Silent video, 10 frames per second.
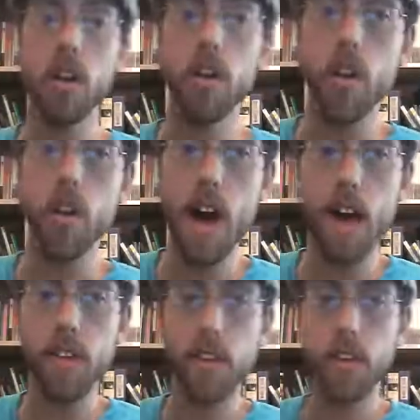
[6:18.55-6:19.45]

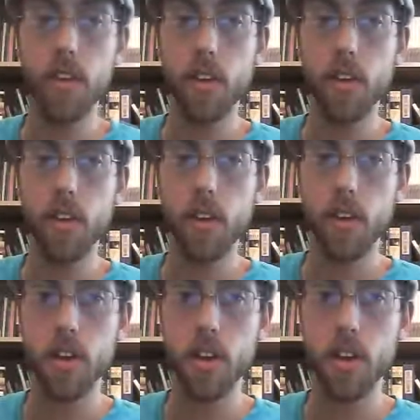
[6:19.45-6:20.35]
that
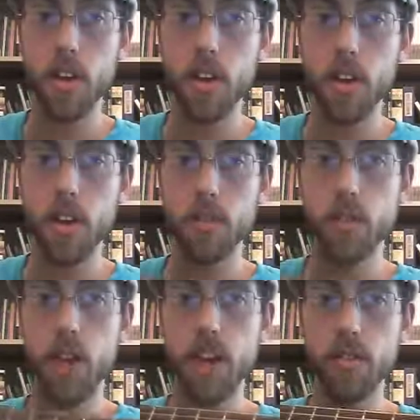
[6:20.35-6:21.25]
you've
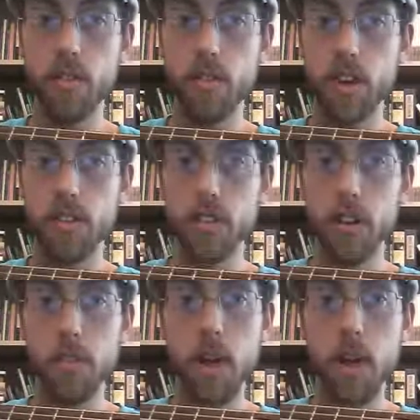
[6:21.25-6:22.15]
got two fingers on
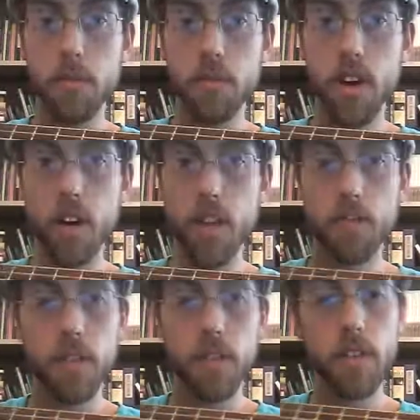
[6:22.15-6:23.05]
the bottom string.
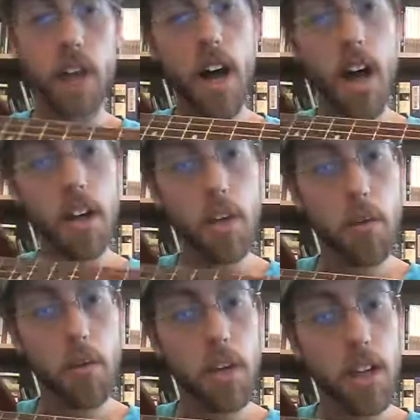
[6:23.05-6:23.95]
You've got your
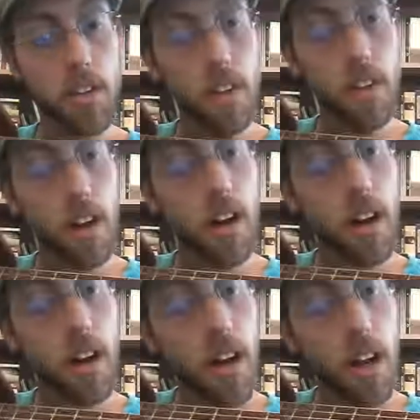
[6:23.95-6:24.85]
pinky finger
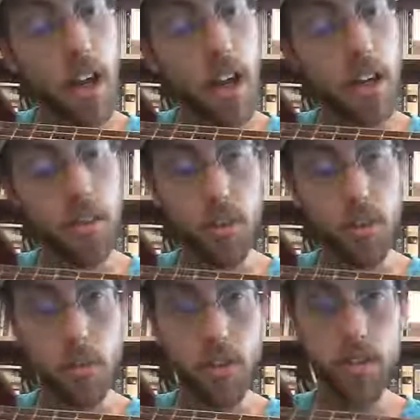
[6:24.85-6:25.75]
and your
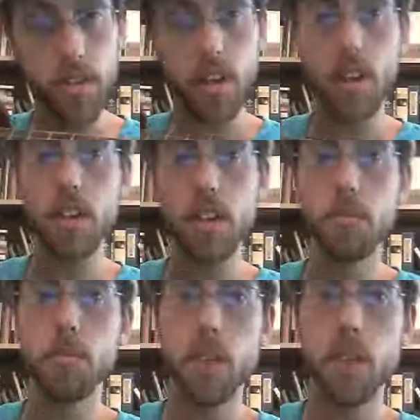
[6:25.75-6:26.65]
middle finger on the
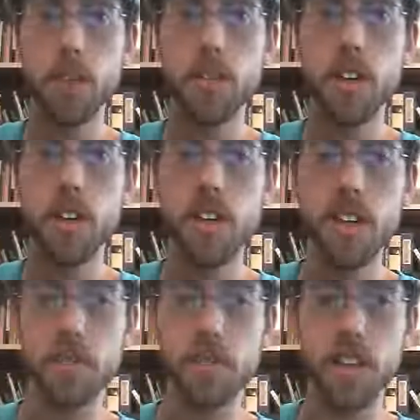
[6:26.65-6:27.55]
bottom string, and that
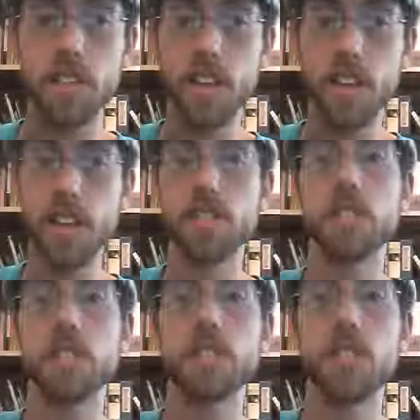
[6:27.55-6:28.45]
is because, like I said,
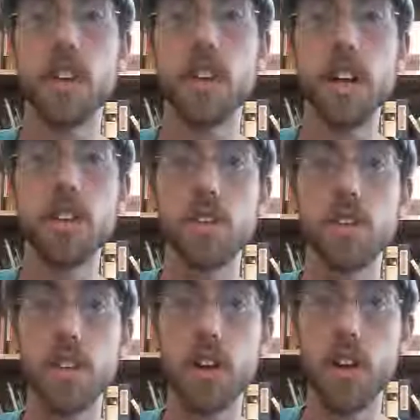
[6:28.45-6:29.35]
this is a
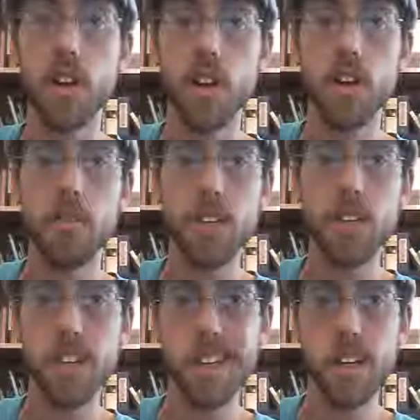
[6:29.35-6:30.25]
variation of the
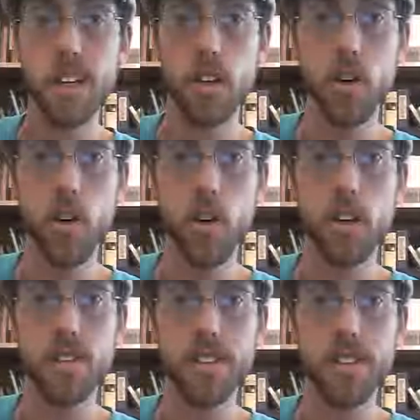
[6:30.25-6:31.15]
D chord.
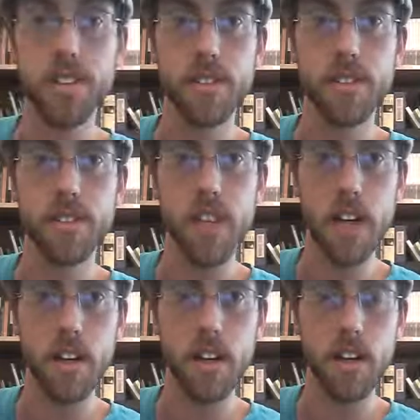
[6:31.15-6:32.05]
It's a D
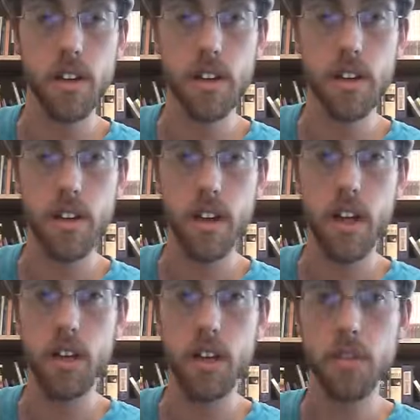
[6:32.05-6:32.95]
sustain,
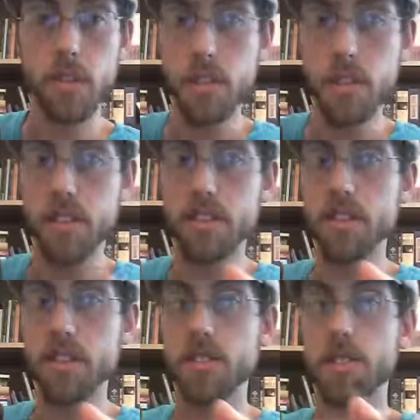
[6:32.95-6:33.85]
and what that means
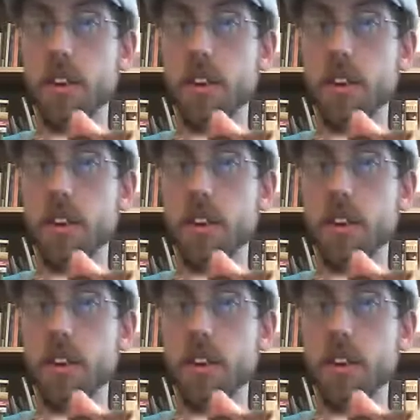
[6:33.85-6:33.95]
is, see